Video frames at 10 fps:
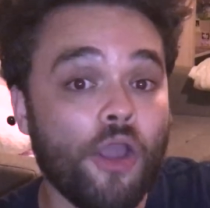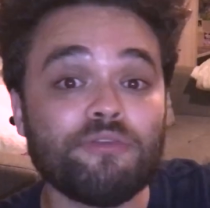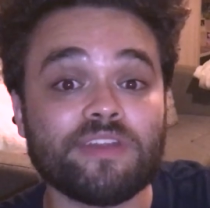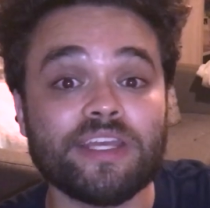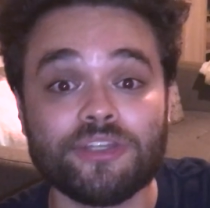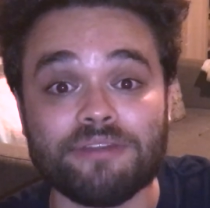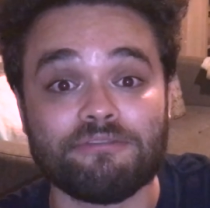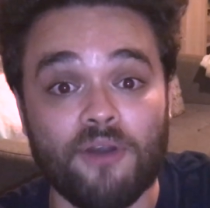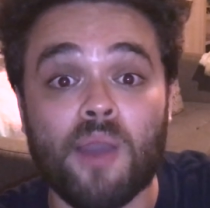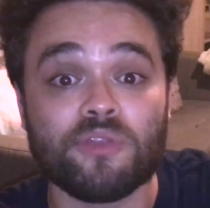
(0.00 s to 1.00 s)
Hopefully you didn't
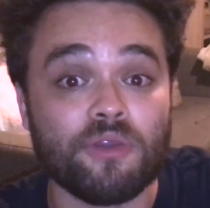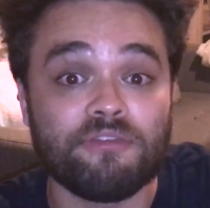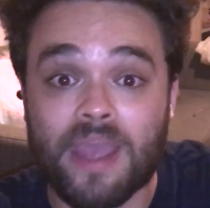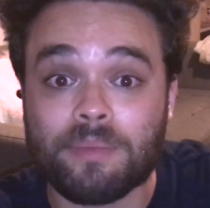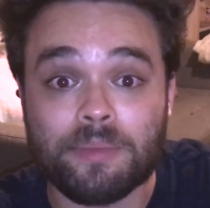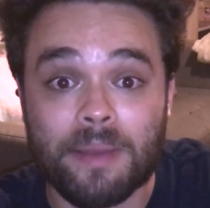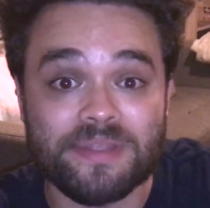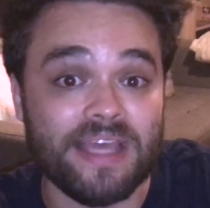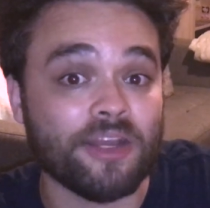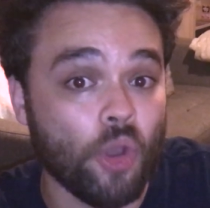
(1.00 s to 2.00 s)
fight with your family
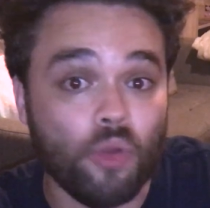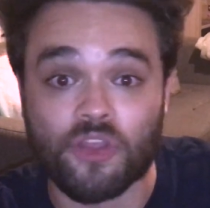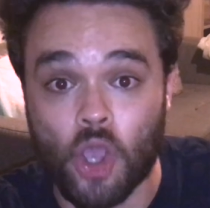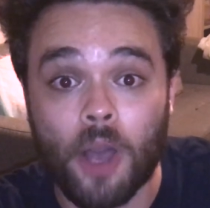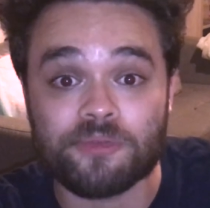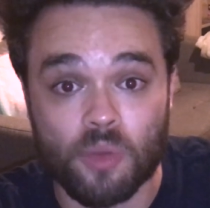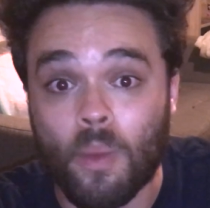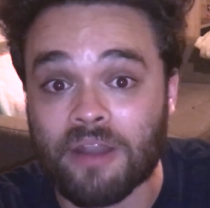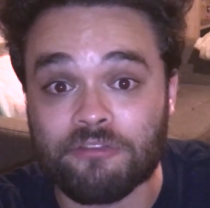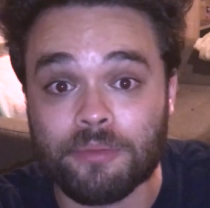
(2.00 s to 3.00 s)
members and call the cops on
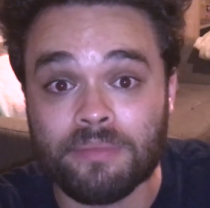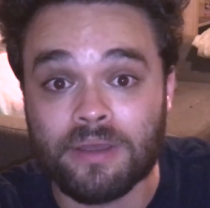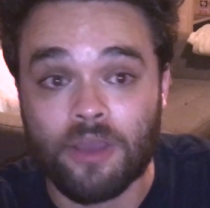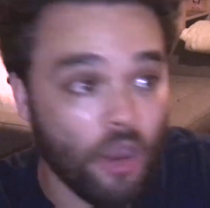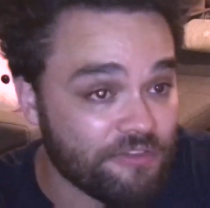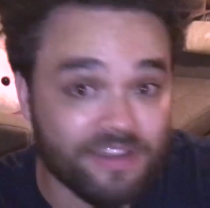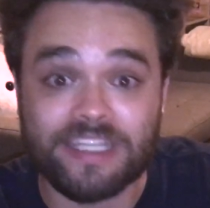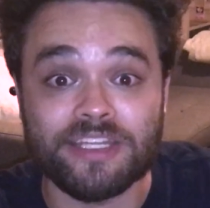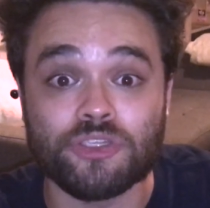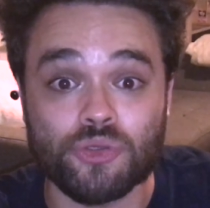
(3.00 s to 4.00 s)
one of them. Hopefully
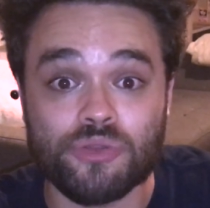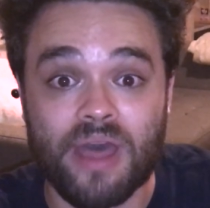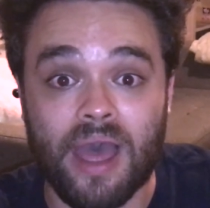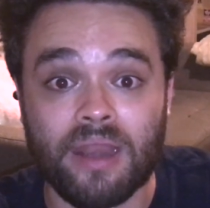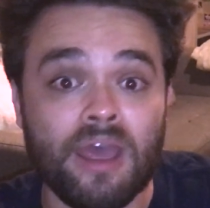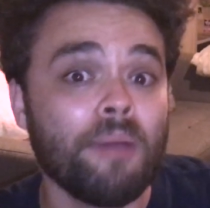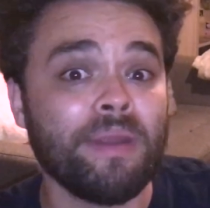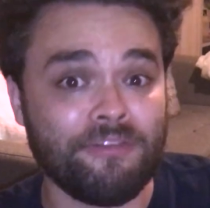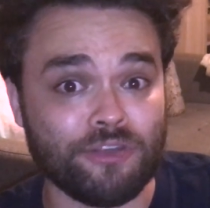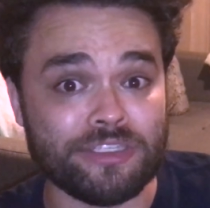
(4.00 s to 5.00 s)
you didn't do that.
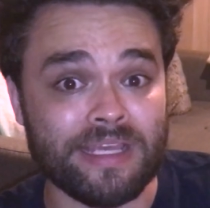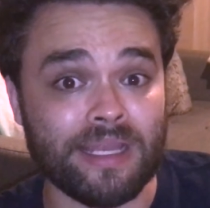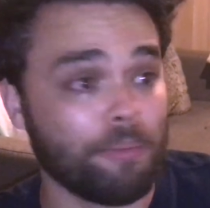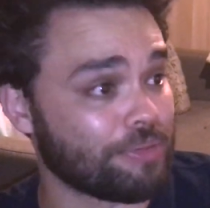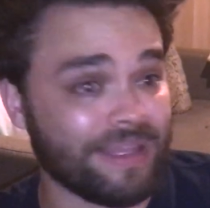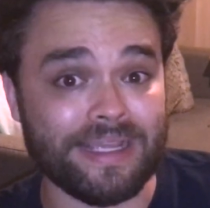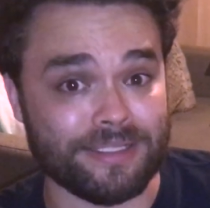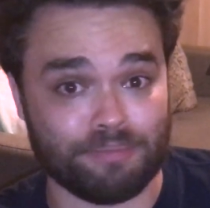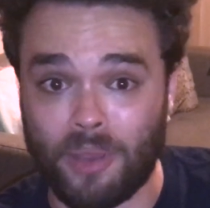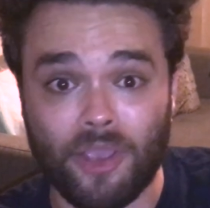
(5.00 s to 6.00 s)
But if you did,
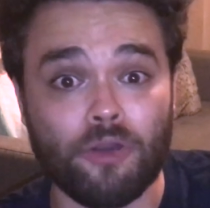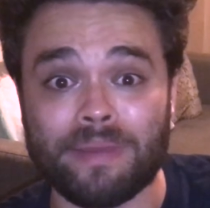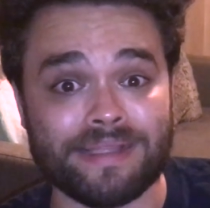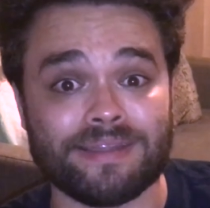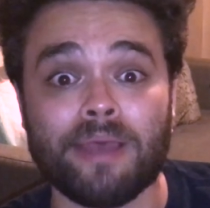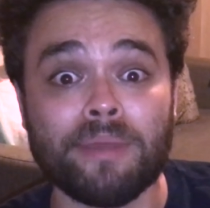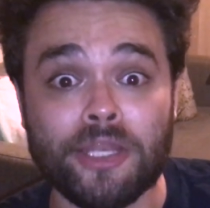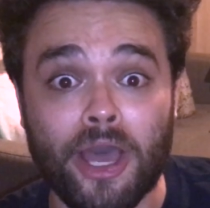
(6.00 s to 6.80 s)
please, by all means, let me